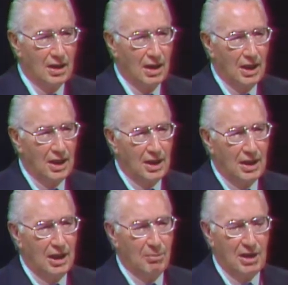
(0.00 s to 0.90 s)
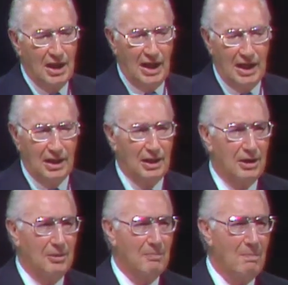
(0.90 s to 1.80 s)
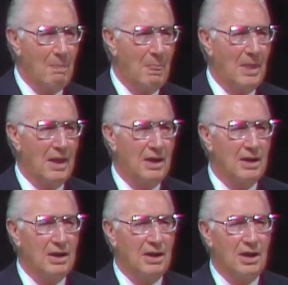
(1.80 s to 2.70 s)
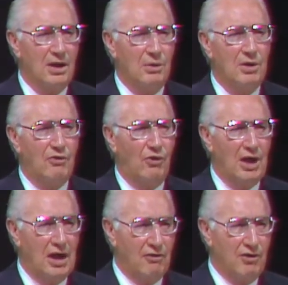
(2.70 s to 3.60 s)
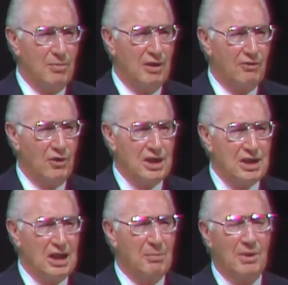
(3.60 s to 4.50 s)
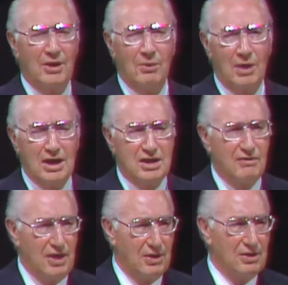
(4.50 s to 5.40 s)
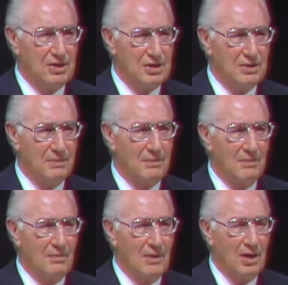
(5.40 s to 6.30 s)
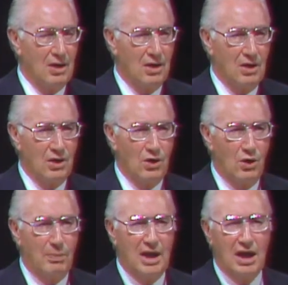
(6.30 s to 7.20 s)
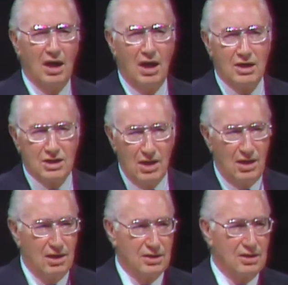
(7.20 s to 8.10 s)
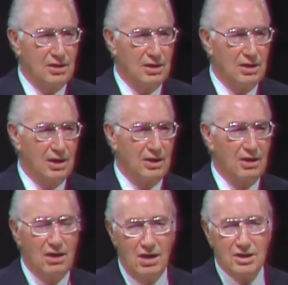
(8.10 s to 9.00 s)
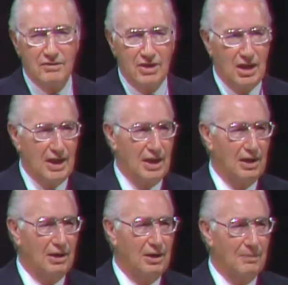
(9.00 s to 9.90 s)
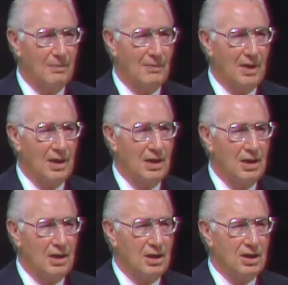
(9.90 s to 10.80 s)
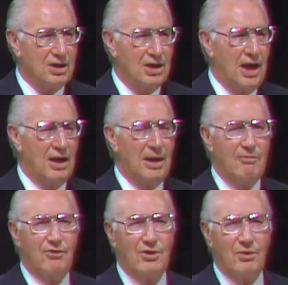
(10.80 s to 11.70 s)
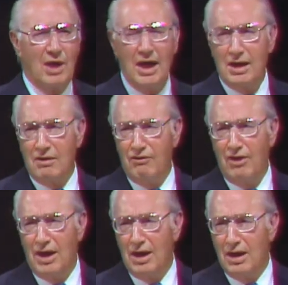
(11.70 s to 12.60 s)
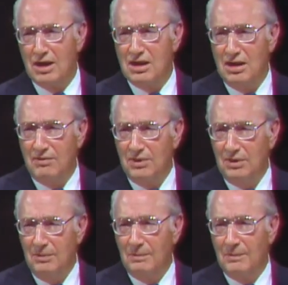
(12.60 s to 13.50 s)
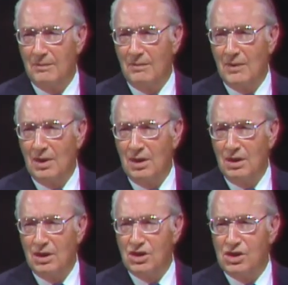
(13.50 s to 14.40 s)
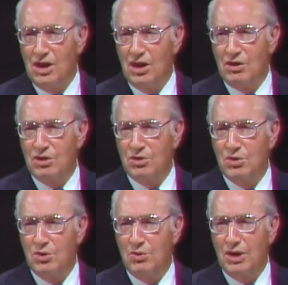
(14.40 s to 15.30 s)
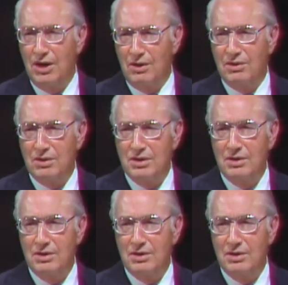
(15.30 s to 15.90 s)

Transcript: Lend a helping hand. Refrain from infringing upon the rights of others. Obey God's laws and the laws of the land. Stand up for the right and fight against evil. Share the truth with others,